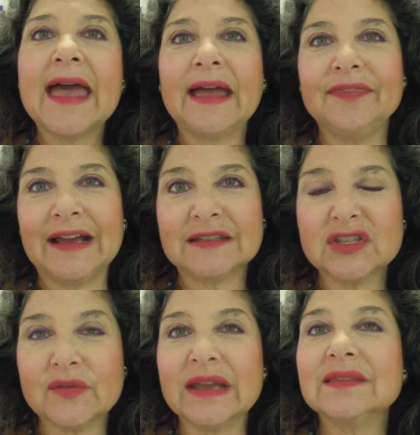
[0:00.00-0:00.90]
and
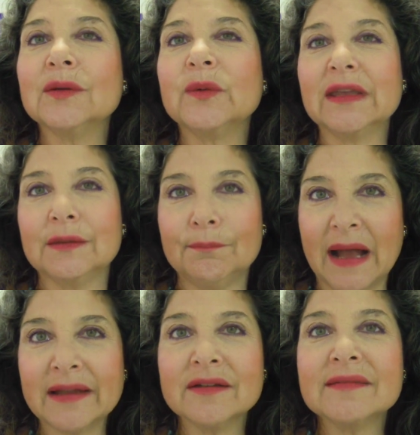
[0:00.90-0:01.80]
that's great that we
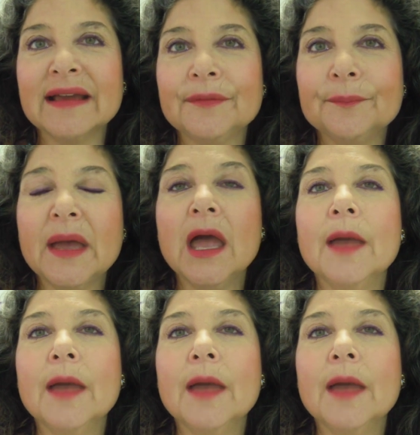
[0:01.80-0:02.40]
admire them,